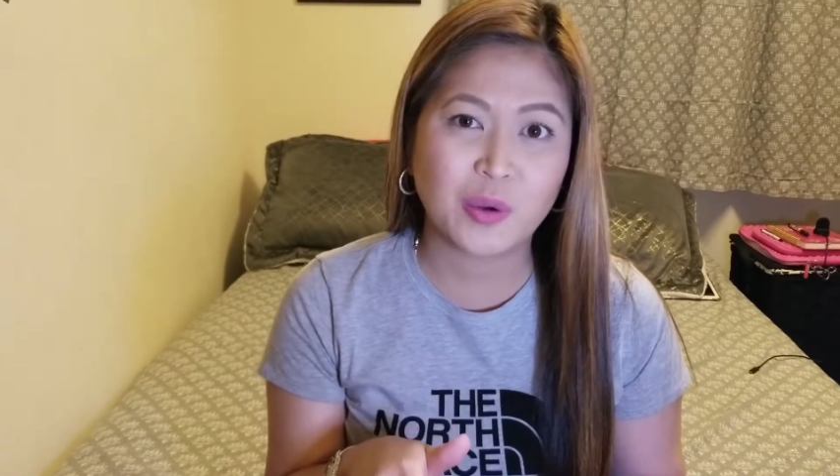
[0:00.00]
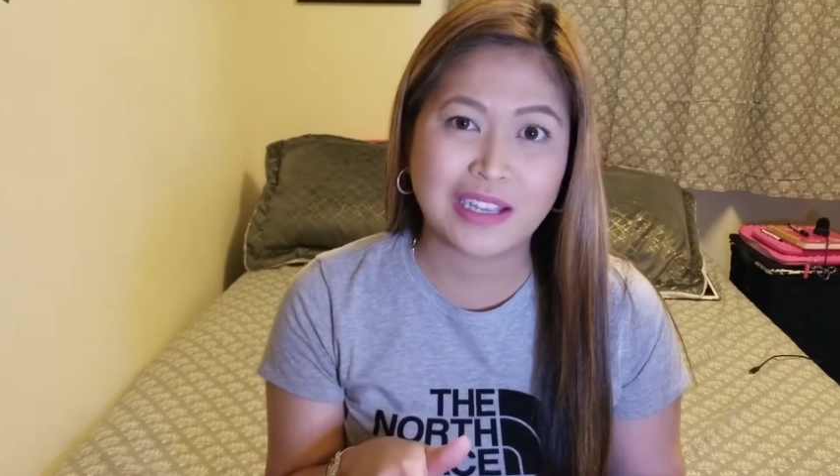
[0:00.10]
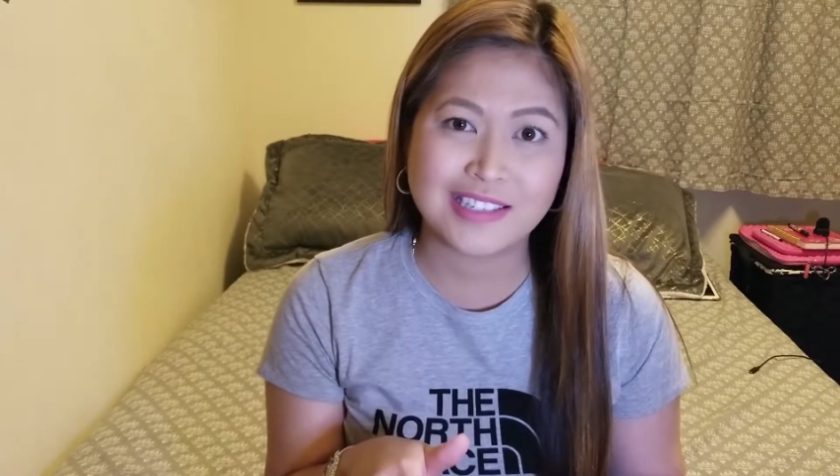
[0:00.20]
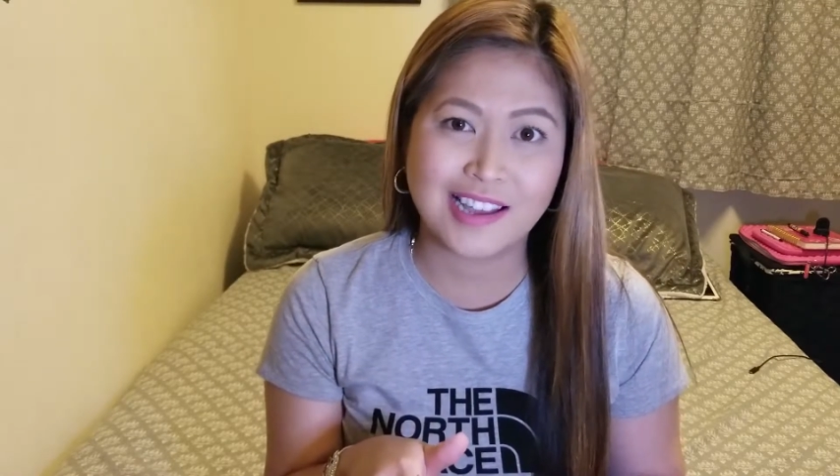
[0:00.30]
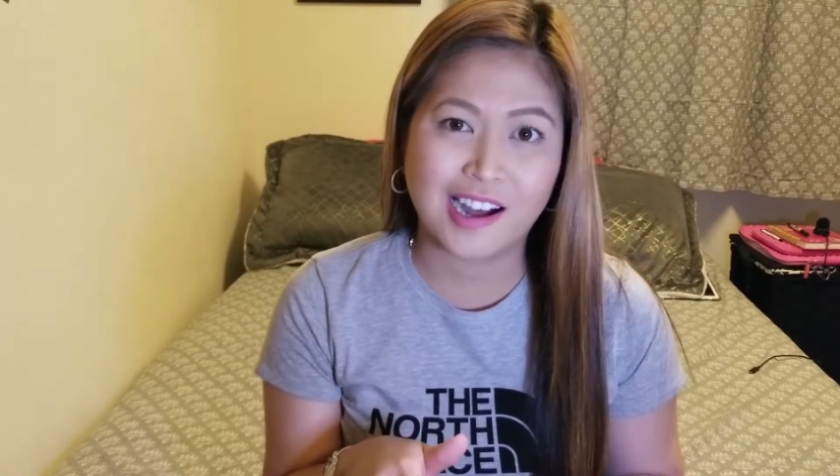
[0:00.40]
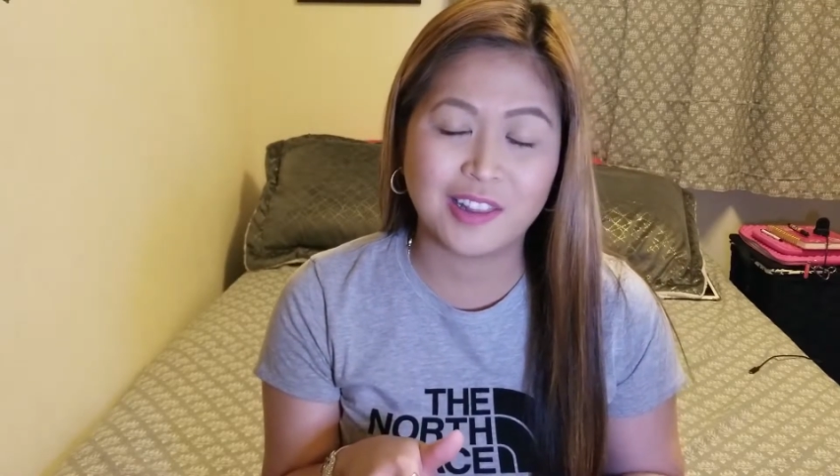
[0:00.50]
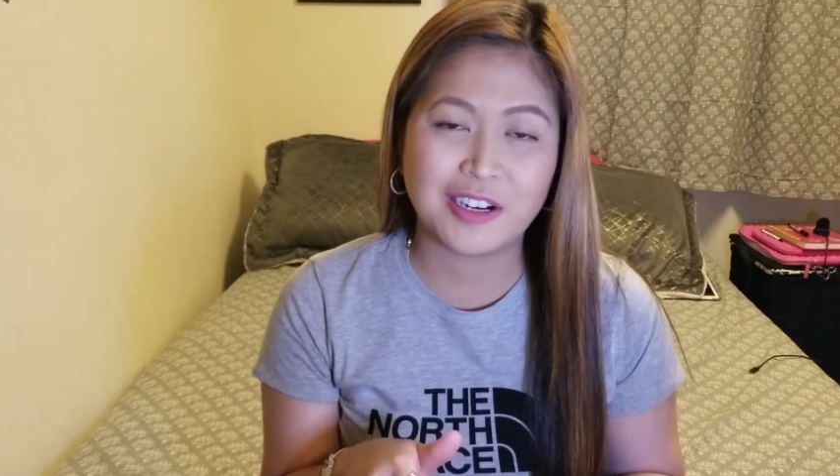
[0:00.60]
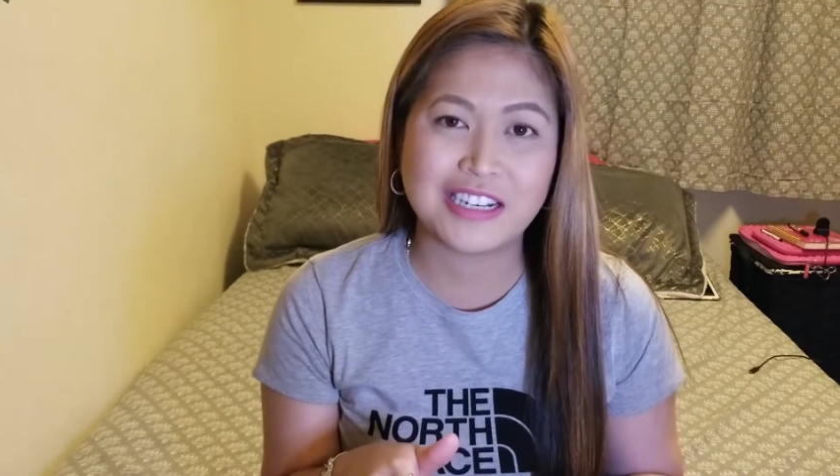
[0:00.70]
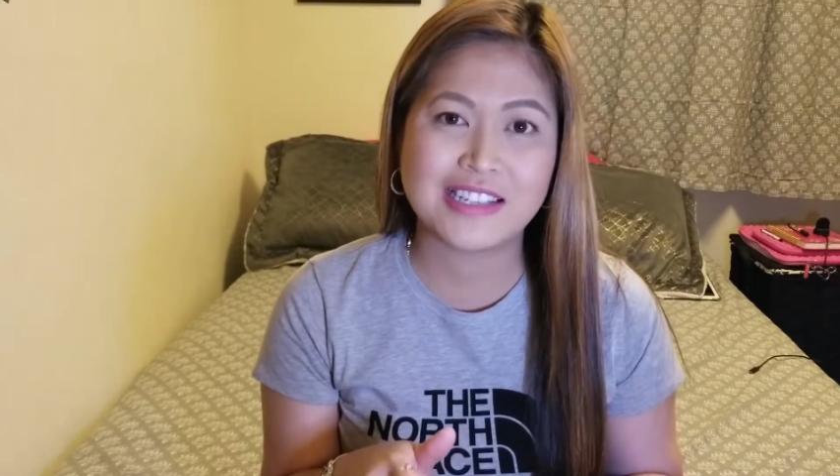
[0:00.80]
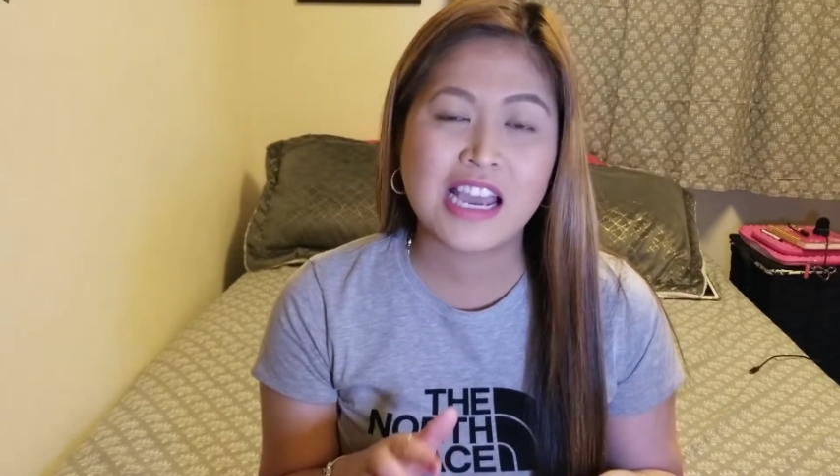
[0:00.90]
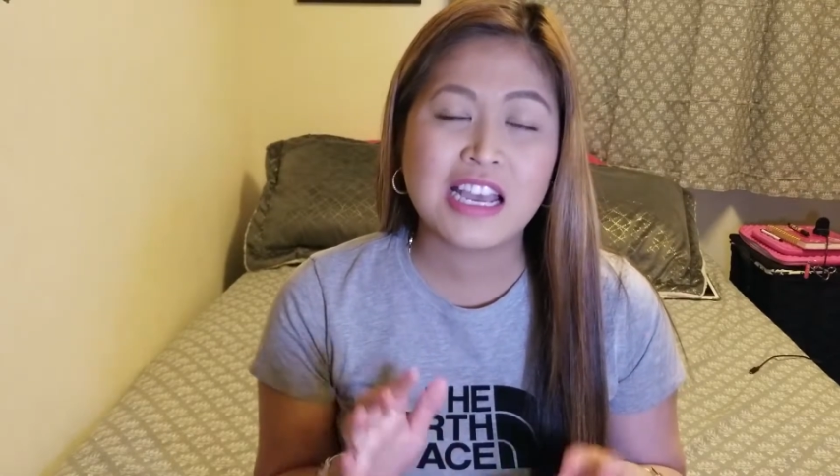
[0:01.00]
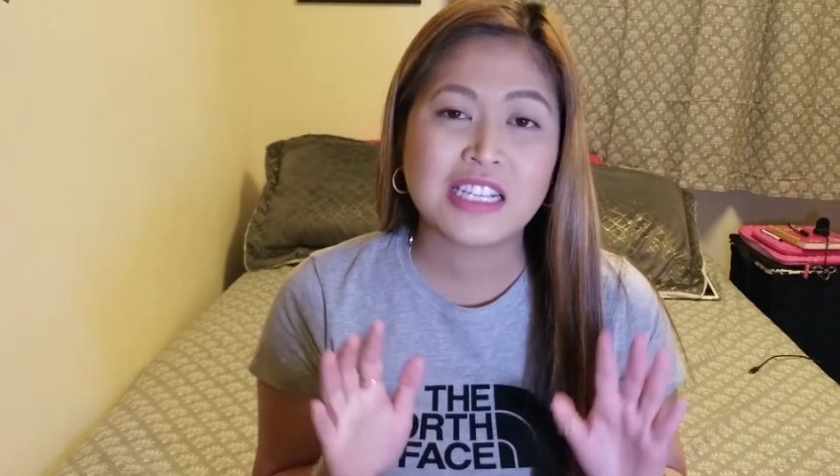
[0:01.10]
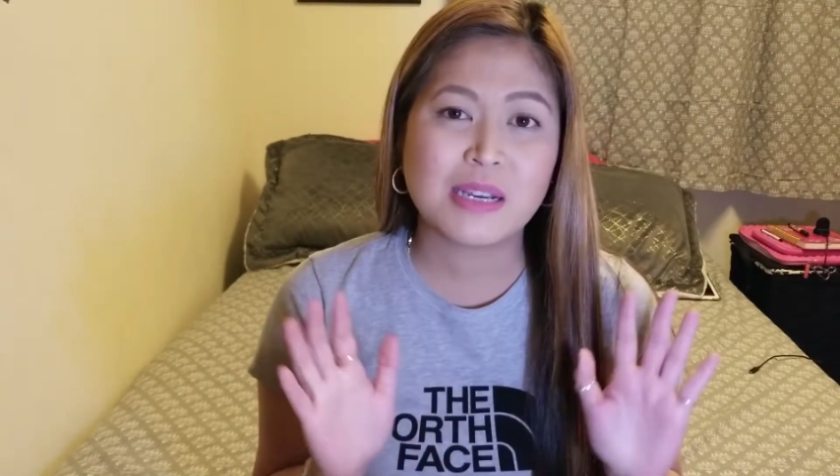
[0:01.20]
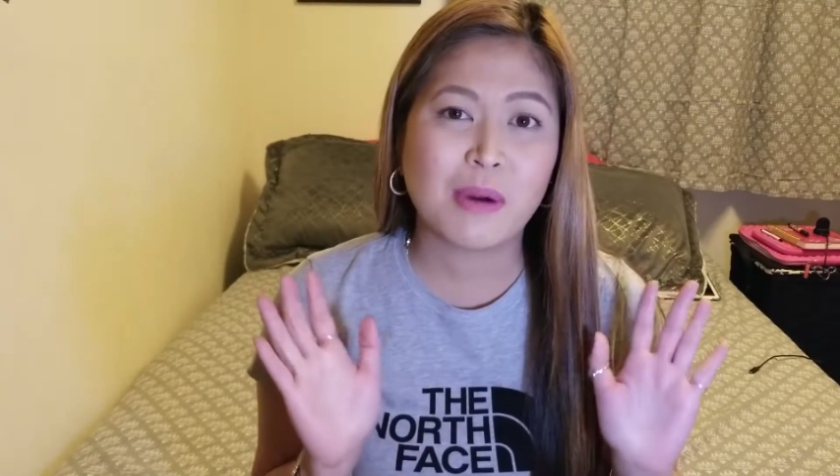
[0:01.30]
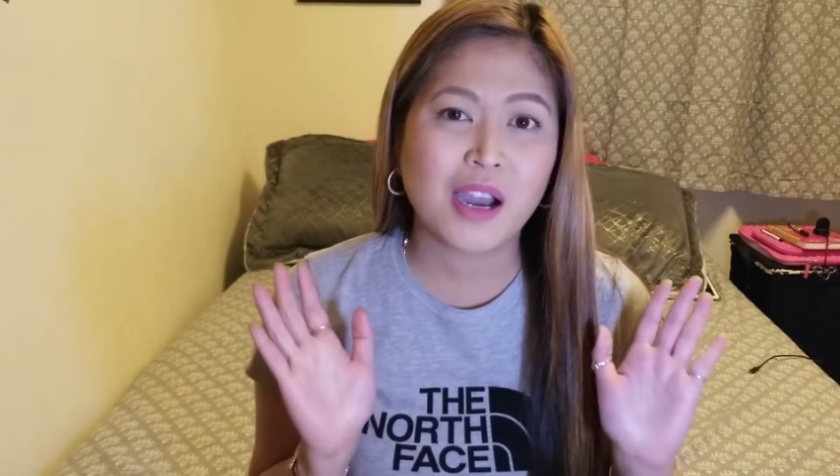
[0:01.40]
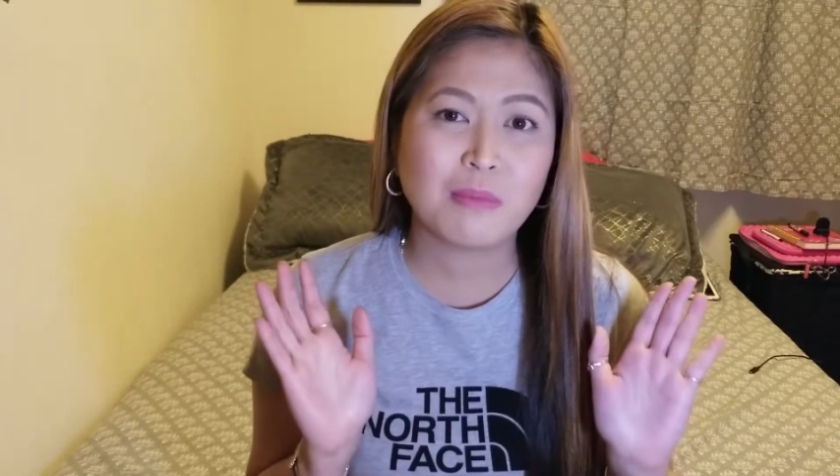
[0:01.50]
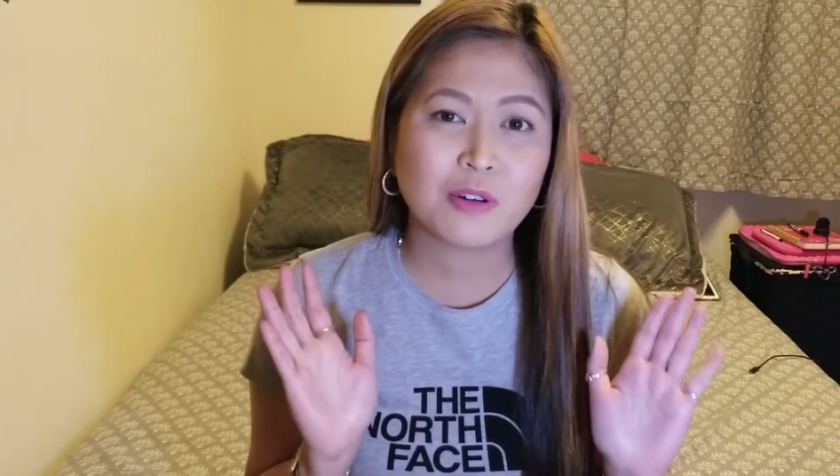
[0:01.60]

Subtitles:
Sa mga